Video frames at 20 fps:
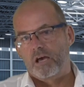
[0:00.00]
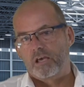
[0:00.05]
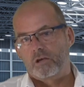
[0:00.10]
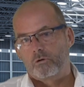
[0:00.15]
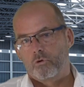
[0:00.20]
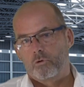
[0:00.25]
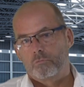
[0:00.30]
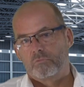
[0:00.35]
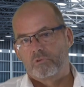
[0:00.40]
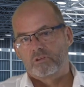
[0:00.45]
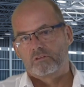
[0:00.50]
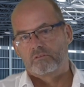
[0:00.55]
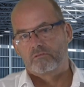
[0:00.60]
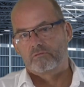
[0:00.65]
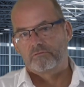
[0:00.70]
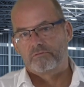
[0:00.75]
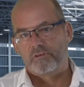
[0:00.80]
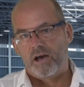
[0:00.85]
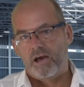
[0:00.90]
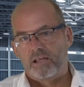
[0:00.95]
equipment
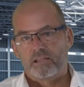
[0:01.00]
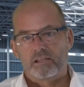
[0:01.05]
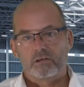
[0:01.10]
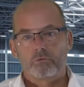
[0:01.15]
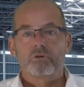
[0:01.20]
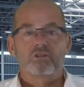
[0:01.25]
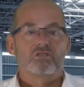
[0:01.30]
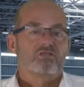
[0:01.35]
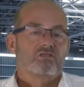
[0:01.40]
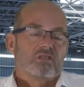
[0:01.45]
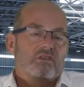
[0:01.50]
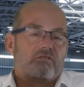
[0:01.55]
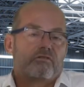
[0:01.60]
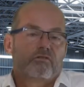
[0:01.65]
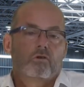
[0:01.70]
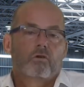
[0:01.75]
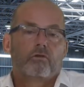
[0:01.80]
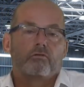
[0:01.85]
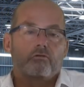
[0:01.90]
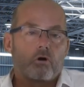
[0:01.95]
failing, which if
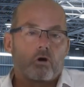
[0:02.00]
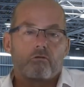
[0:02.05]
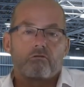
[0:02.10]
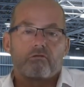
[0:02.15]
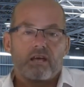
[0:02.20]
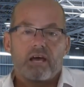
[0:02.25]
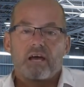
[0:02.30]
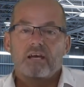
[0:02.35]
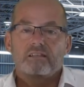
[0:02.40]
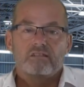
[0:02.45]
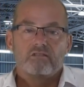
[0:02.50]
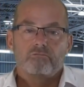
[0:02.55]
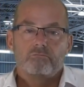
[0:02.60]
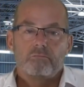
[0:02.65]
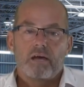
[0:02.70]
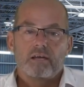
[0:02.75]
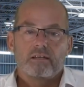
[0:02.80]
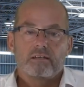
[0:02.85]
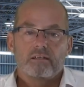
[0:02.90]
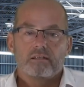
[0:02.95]
you've got reactive
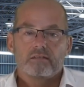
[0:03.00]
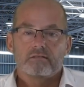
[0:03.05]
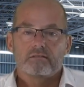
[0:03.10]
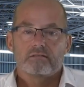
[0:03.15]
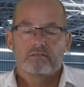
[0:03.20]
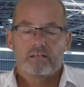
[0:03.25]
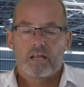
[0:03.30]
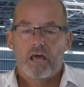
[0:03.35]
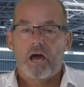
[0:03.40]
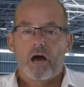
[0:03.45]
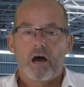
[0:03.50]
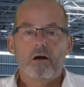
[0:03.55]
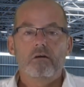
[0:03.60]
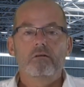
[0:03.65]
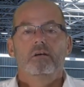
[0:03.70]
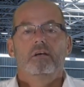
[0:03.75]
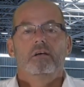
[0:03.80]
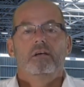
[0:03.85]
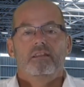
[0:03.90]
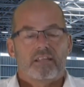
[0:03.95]
maintenance now,
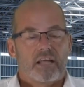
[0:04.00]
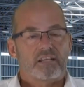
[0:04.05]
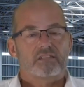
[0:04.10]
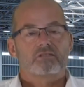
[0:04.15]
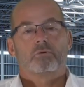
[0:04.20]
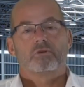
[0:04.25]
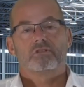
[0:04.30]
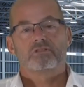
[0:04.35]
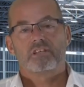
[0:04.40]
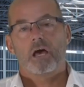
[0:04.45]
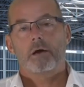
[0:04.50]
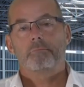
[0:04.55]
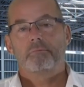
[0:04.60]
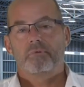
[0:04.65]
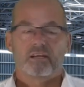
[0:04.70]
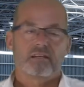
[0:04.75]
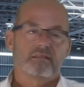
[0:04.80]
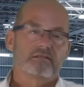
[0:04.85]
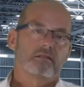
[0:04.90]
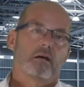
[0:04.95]
that's what's
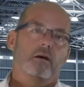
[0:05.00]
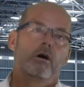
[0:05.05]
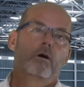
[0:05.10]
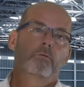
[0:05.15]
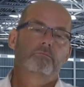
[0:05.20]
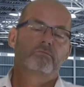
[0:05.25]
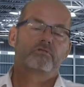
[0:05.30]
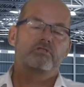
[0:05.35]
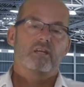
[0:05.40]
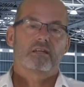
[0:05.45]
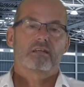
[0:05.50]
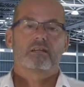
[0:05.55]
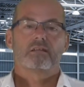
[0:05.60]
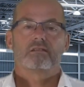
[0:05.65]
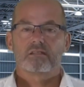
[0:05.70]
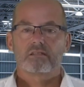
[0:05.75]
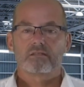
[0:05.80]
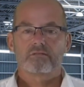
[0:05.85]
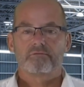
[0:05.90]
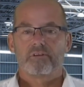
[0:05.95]
happening. It's like, oh, something
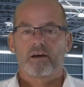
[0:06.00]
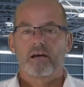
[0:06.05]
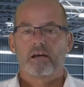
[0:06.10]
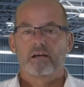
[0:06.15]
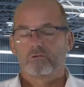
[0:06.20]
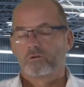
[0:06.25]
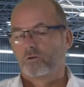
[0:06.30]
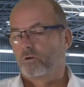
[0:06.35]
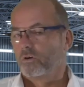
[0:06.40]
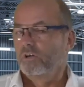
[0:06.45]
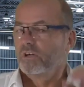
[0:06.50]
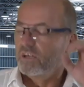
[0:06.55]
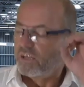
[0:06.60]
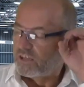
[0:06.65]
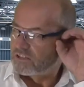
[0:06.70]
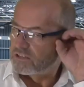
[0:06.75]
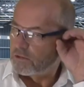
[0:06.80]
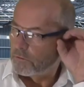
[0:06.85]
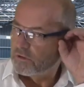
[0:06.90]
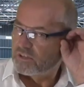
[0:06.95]
just failed, or
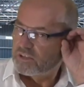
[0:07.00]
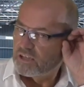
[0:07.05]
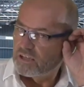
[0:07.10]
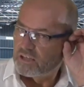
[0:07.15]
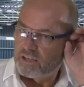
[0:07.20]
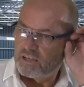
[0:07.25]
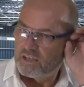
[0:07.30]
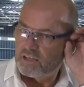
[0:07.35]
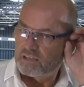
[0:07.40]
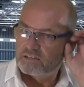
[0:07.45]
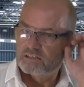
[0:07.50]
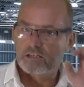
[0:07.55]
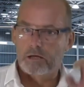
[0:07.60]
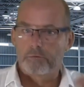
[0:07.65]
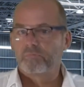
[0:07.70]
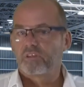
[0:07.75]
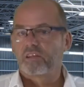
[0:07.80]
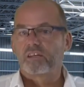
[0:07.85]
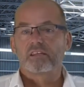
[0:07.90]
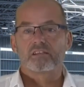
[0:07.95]
someone can hear
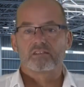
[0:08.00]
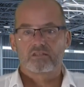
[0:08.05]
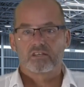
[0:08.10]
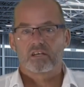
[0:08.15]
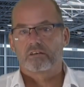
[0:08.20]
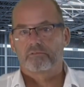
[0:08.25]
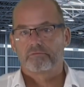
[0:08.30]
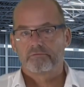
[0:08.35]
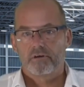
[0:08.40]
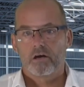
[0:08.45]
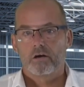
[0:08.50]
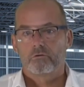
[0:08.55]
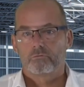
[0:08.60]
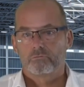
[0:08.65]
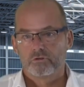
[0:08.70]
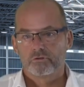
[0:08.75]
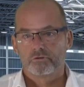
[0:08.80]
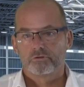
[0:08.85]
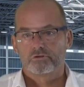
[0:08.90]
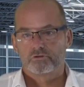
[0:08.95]
something and it's going to fail
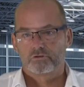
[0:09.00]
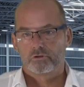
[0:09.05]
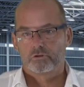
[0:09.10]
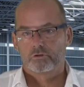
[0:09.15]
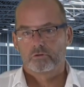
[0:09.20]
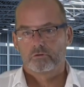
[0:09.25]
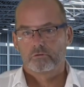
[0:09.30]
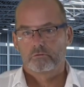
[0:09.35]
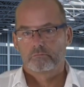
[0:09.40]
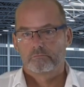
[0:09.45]
real soon.